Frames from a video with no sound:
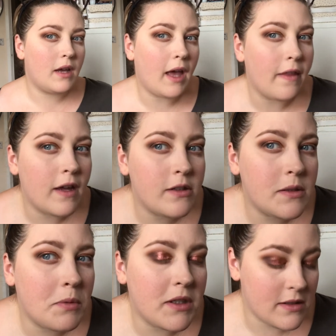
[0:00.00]
So yeah, that
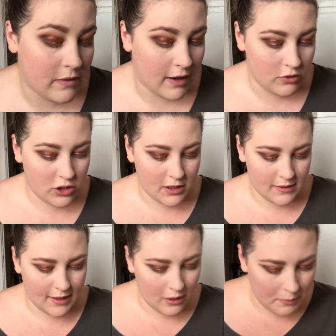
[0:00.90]
just brings it round
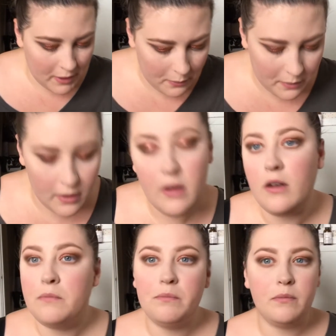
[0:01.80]
just a little bit,
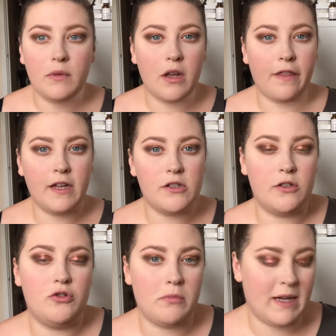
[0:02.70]
nothing
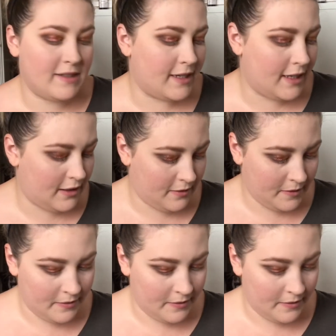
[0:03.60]
too dramatic.